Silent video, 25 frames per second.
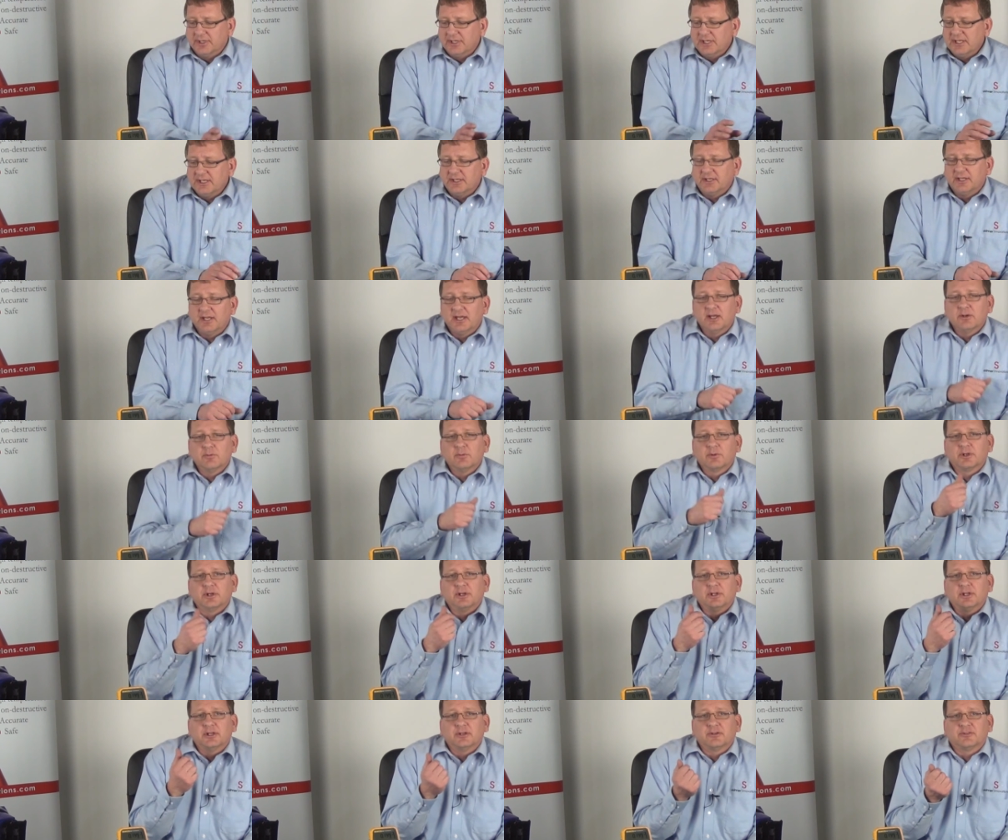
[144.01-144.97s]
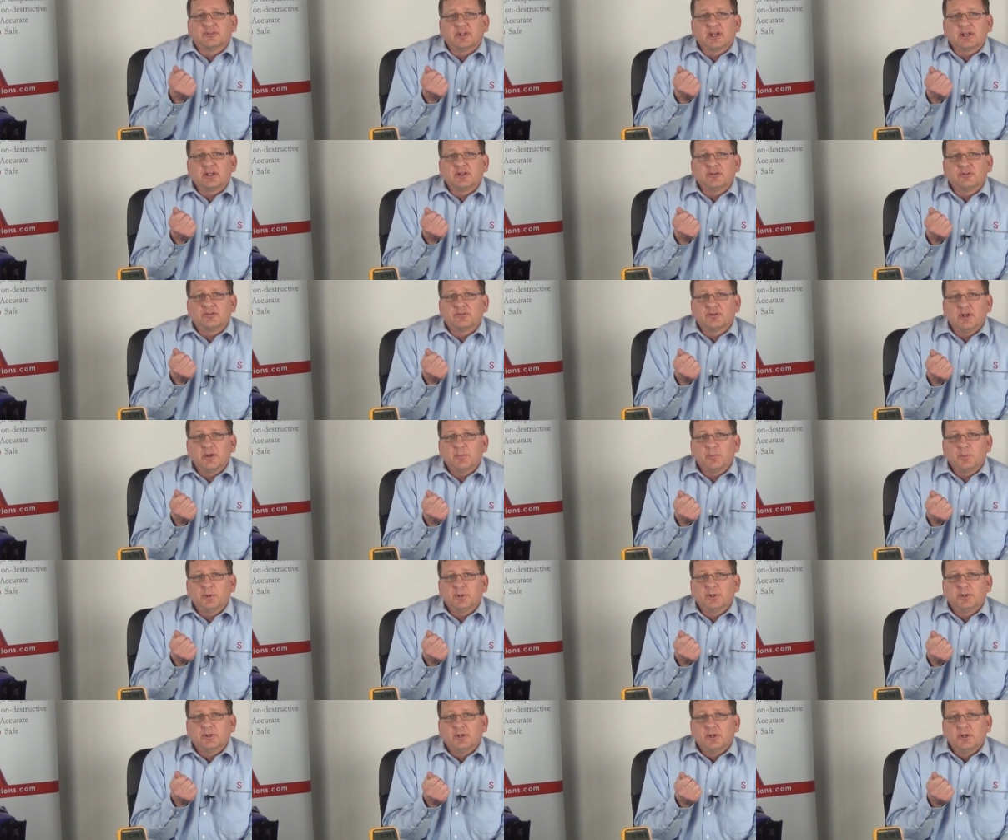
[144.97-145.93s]
to heat again. We're going to get a second trip.
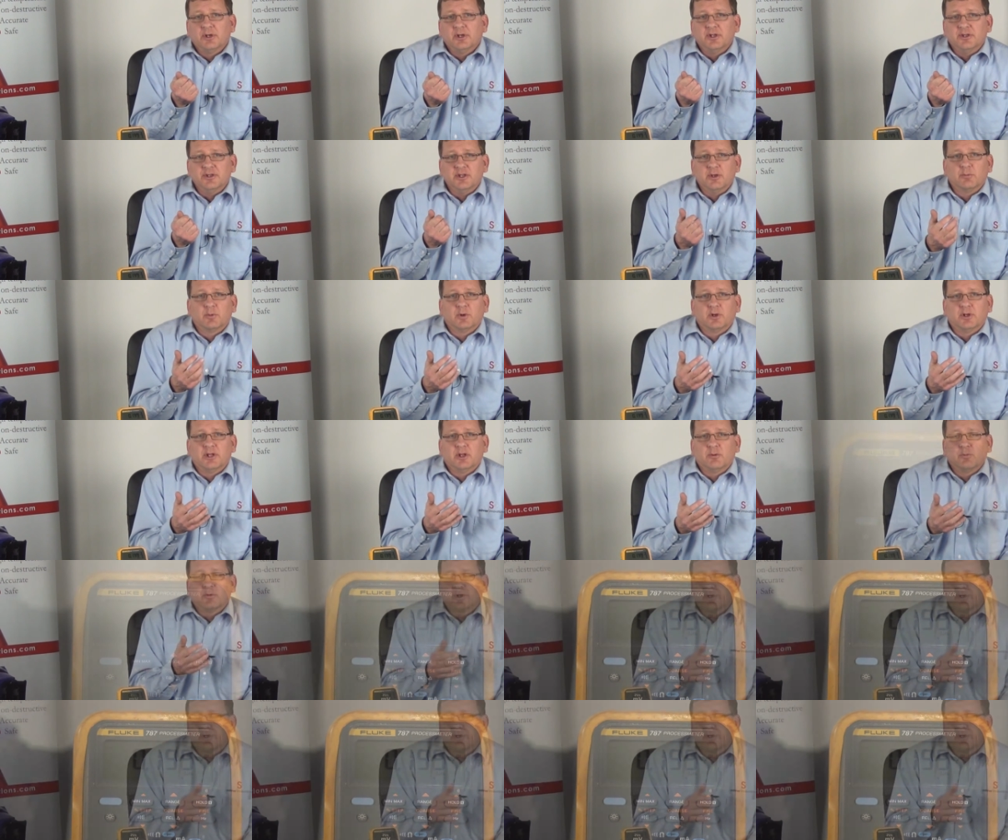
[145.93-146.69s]
And then we're, then